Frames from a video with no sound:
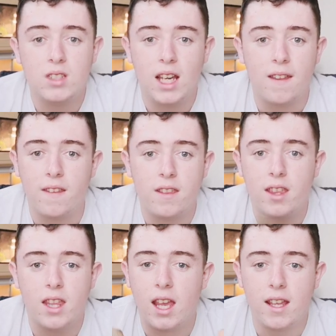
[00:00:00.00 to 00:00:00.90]
Yeah,
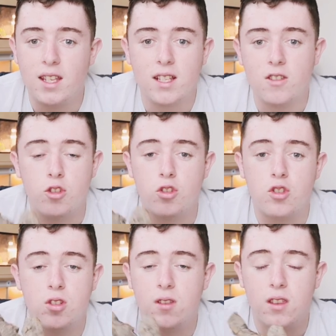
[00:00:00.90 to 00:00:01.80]
these are
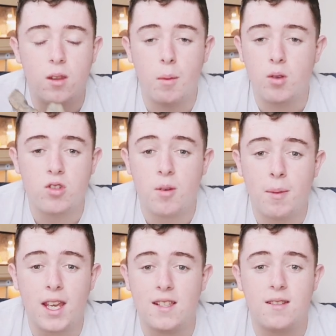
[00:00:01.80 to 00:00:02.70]
just the most
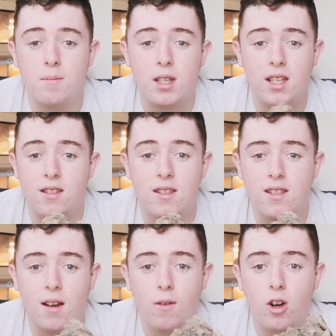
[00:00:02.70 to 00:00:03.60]
amazing
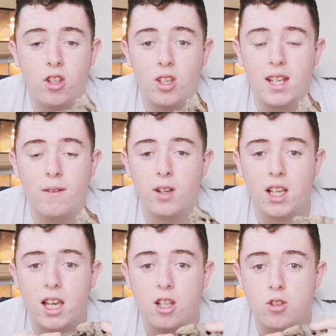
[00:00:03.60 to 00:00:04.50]
pieces ever. You never
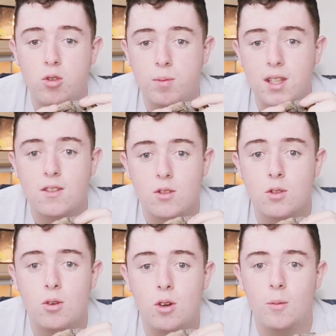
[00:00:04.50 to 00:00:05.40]
can get 2 pieces
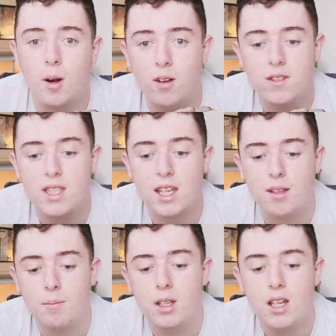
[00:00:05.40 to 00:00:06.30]
of cork bark the
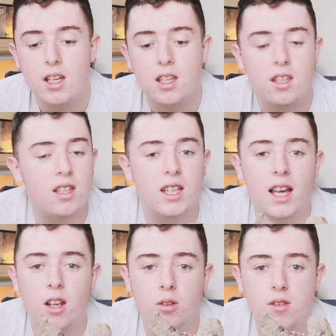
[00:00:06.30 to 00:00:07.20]
same. You can
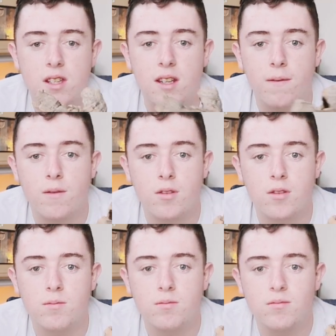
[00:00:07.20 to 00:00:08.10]
get loads of
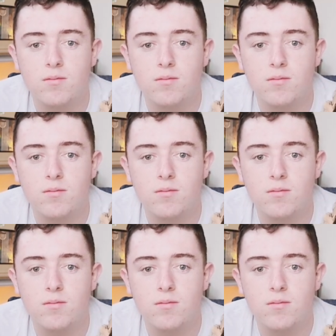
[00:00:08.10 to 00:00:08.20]
different